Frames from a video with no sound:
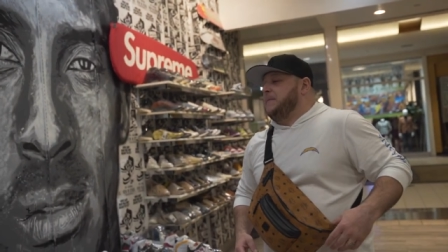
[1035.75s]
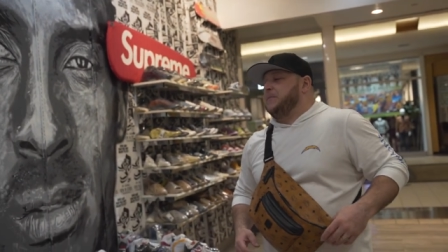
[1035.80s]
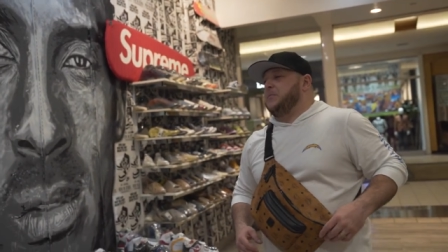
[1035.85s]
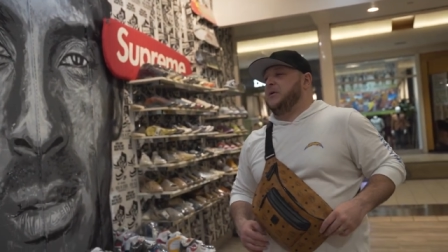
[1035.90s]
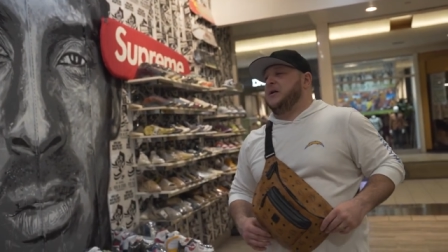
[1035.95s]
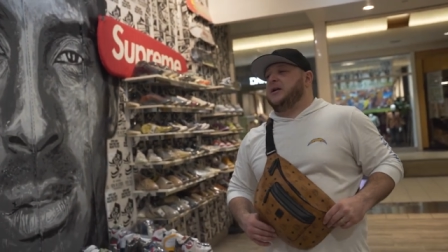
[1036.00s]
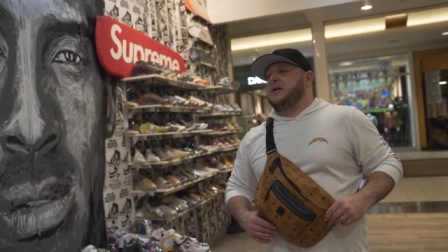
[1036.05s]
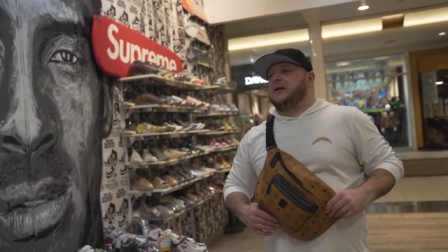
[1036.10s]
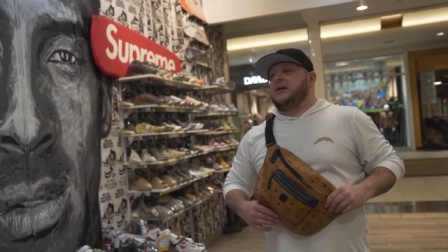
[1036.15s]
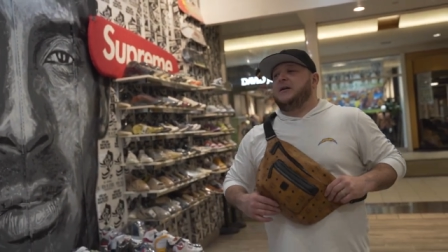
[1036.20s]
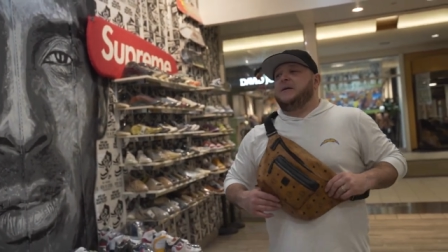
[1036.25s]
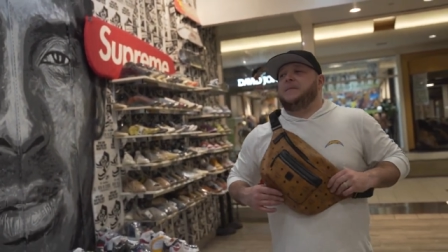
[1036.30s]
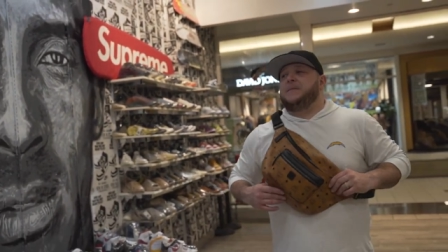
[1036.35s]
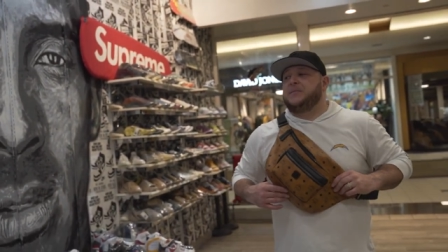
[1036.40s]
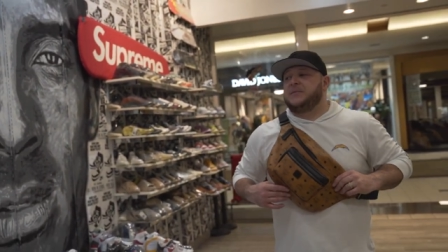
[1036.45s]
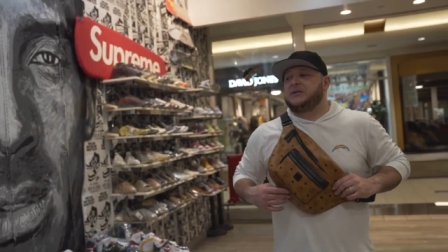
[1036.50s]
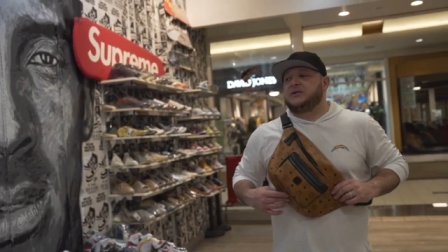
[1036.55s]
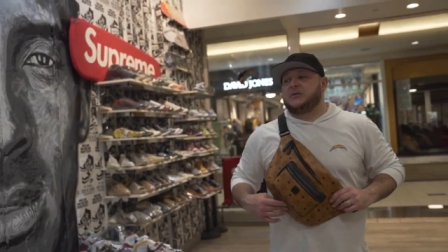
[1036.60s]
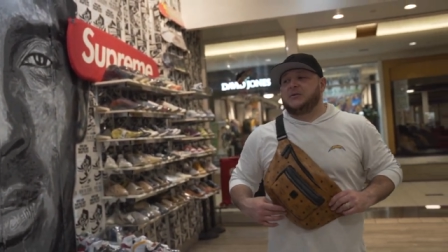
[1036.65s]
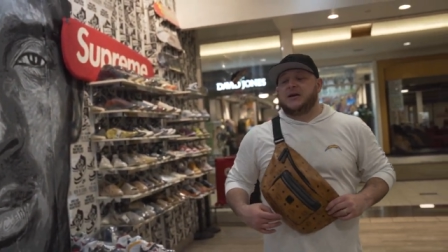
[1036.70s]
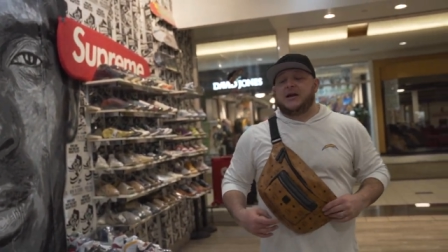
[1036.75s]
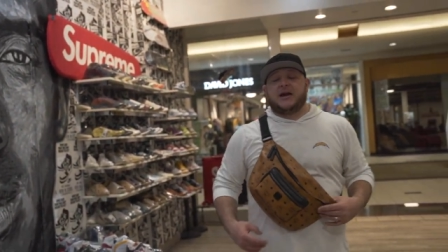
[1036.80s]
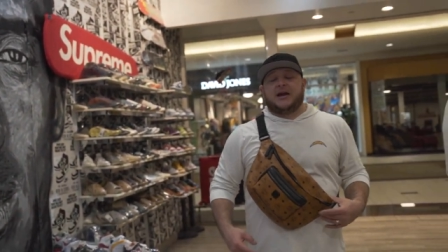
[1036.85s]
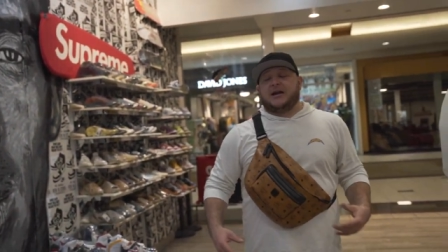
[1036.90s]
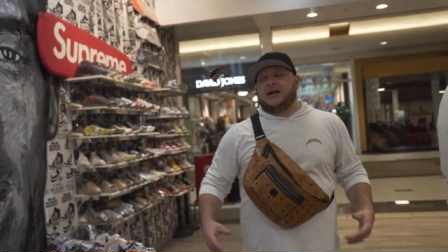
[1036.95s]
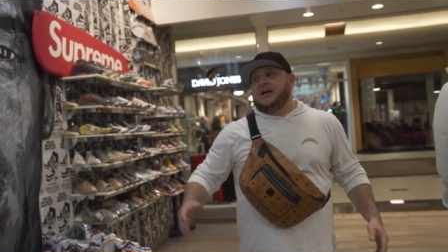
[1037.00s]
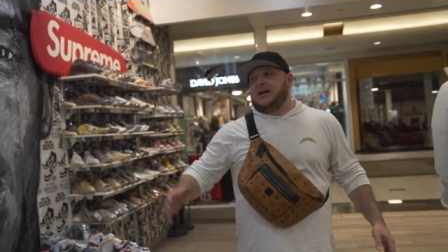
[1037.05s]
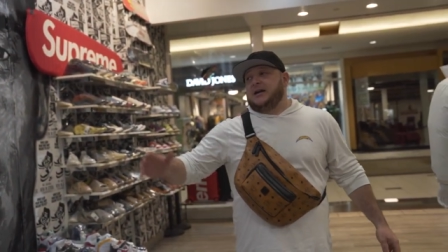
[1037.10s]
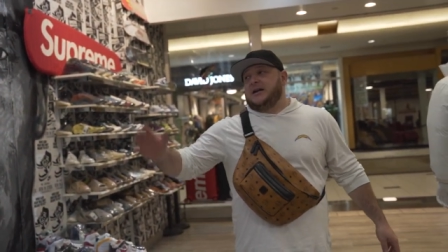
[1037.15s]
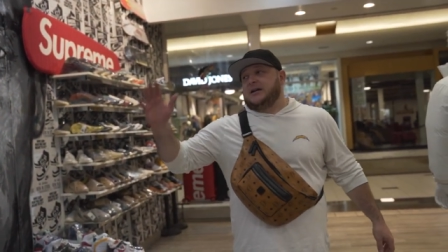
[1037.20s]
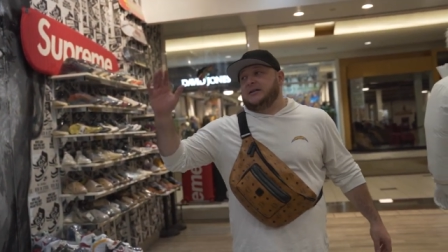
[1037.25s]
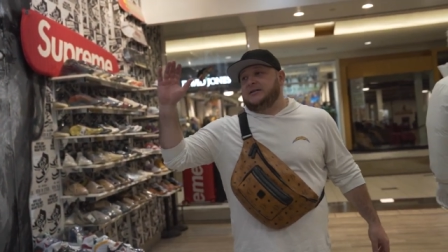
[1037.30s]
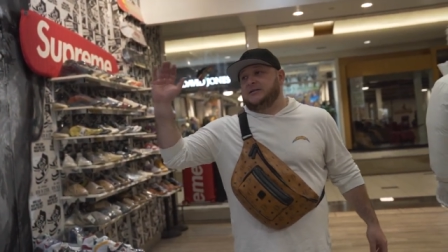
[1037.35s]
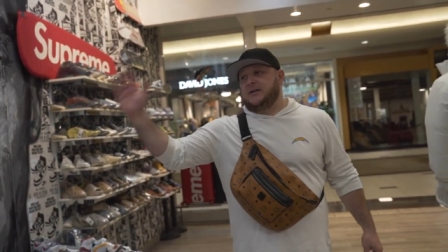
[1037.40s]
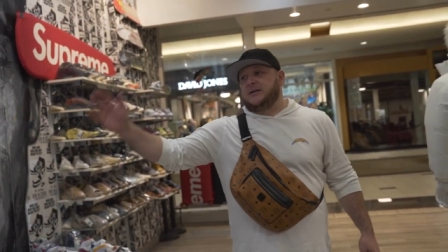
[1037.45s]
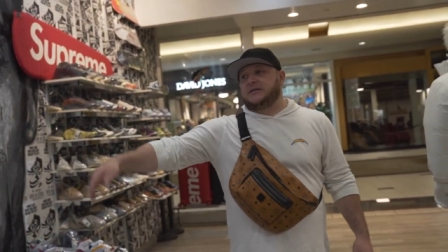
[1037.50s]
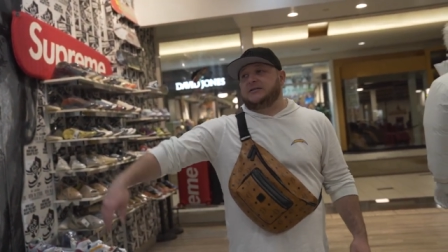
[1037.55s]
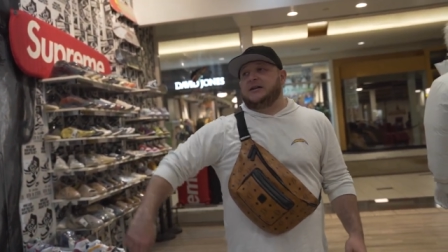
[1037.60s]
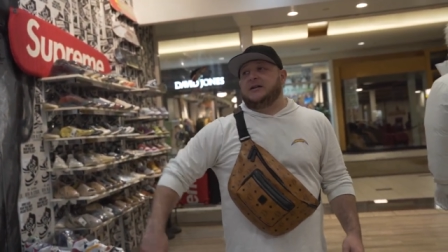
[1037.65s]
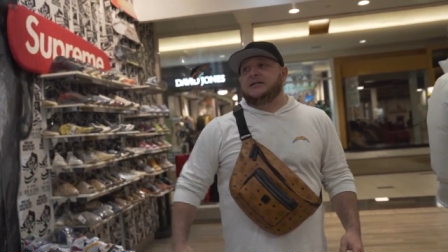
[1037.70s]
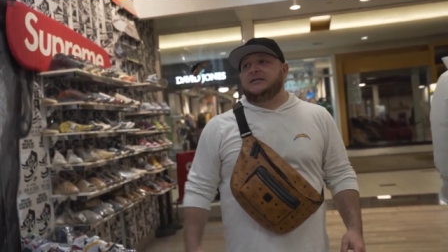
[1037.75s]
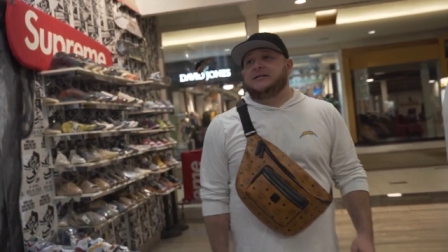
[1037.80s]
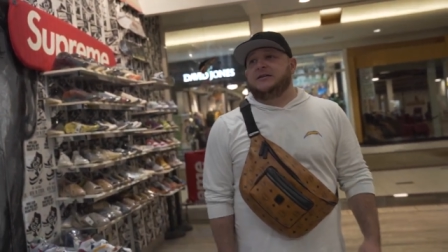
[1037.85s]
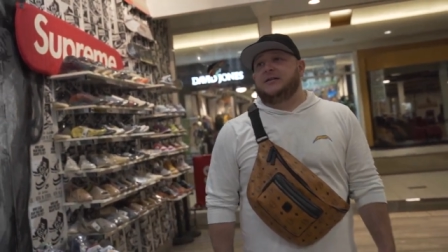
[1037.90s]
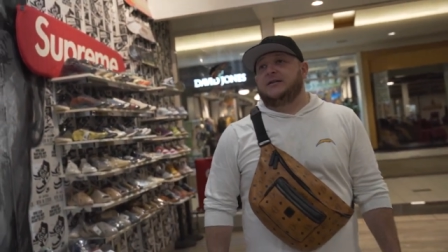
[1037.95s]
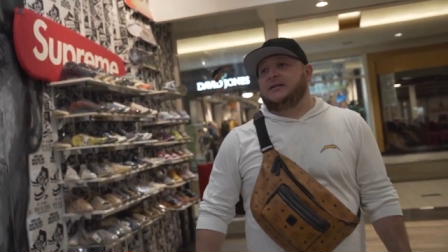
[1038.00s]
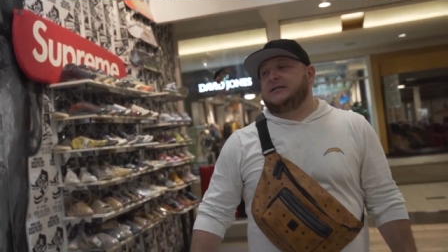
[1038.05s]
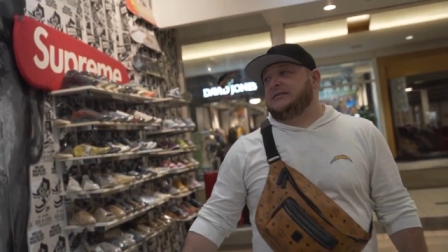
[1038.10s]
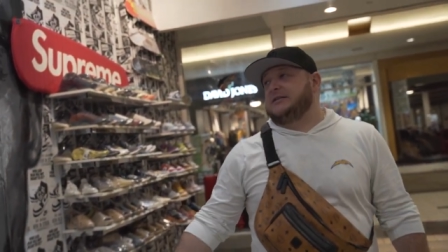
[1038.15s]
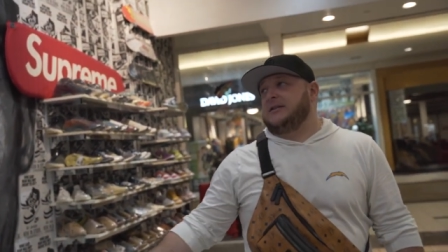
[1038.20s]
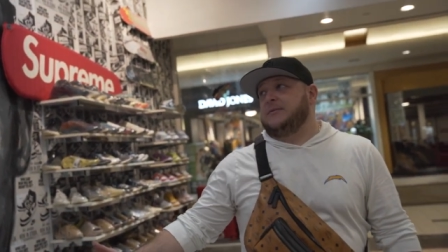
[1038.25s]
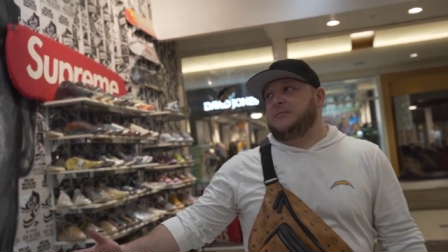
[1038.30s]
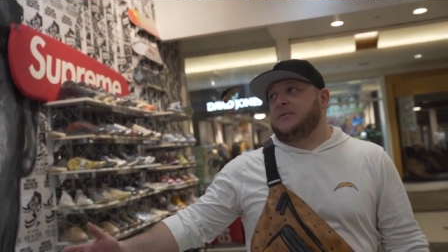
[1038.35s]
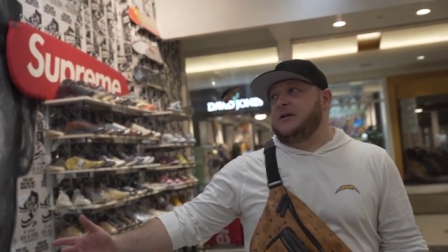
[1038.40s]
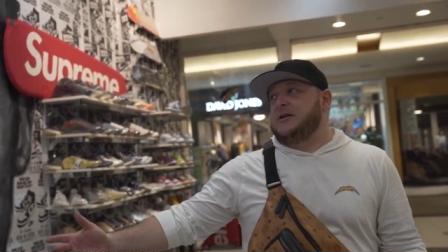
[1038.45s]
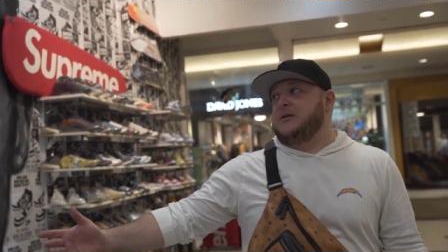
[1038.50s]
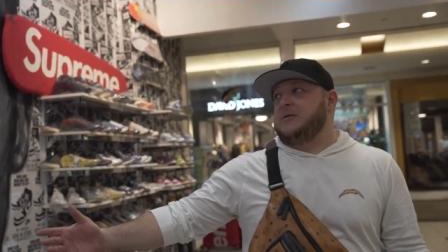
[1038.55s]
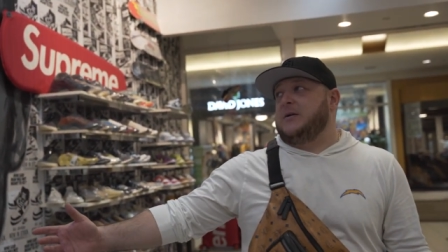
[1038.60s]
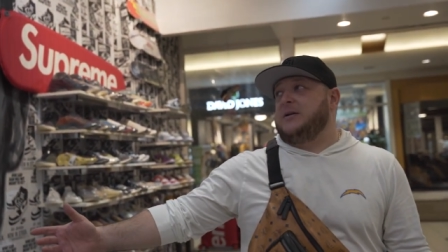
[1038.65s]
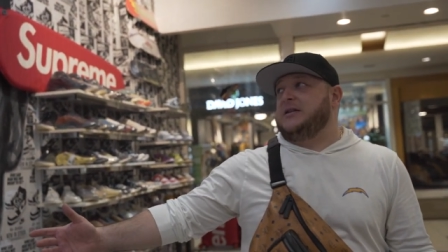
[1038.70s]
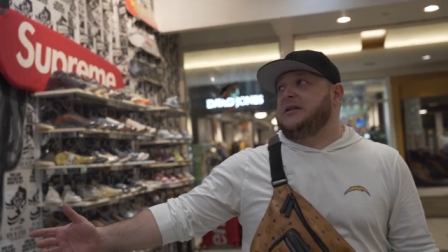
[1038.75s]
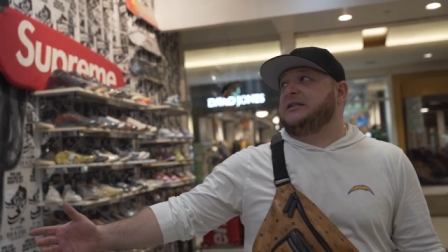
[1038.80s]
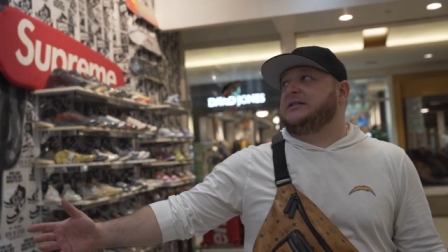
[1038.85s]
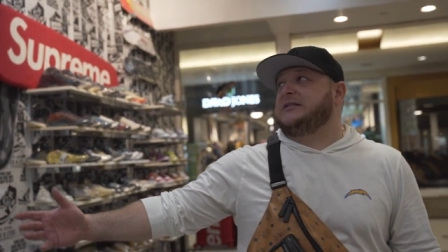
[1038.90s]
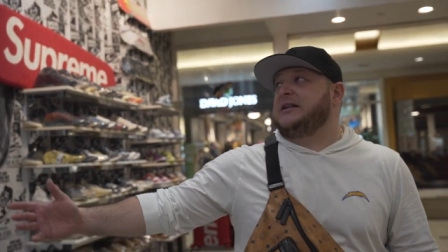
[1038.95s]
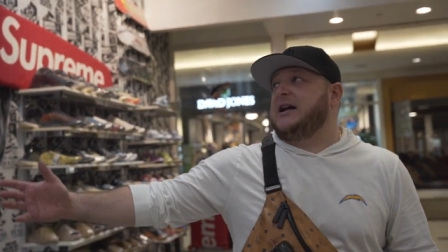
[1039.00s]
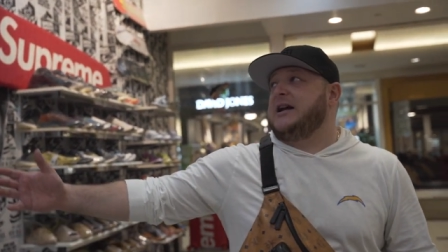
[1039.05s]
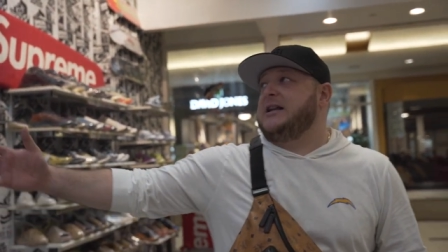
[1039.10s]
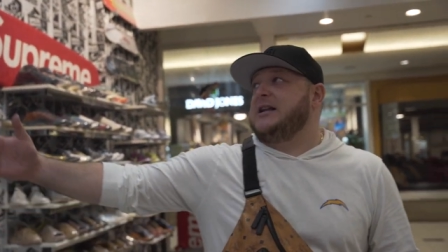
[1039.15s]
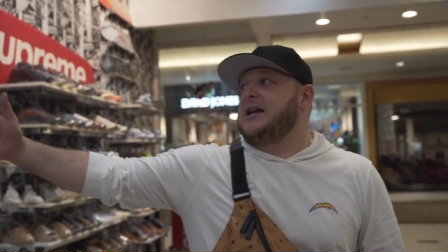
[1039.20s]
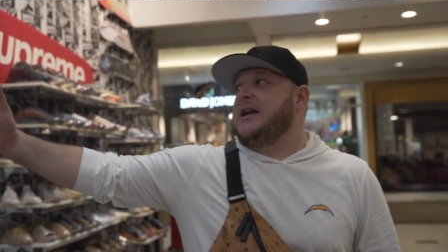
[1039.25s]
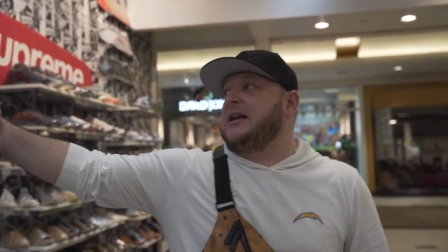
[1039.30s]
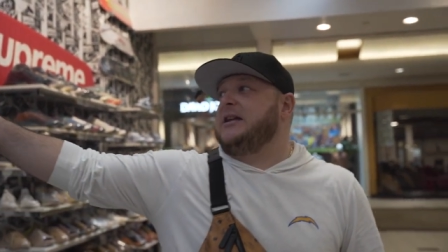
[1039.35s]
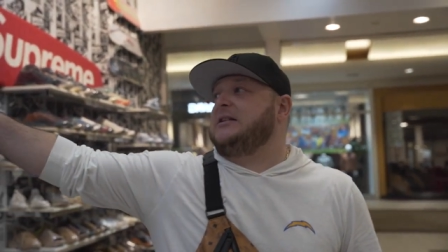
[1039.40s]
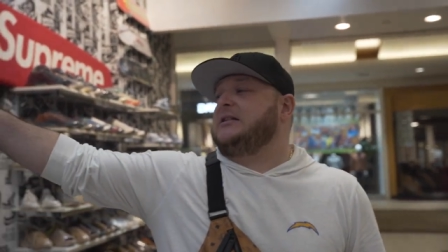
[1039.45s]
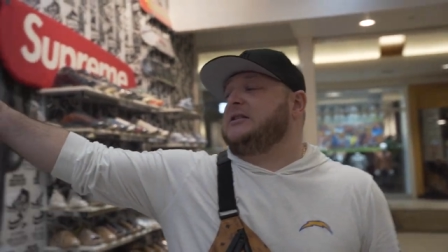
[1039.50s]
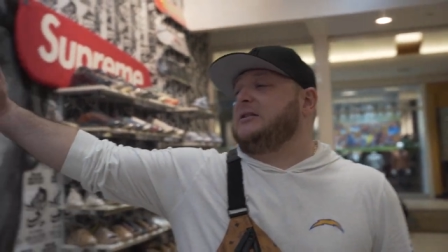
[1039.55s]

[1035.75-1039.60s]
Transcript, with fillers: But, um, so yeah, dunks on dunks. Didn't bring you on this side yet.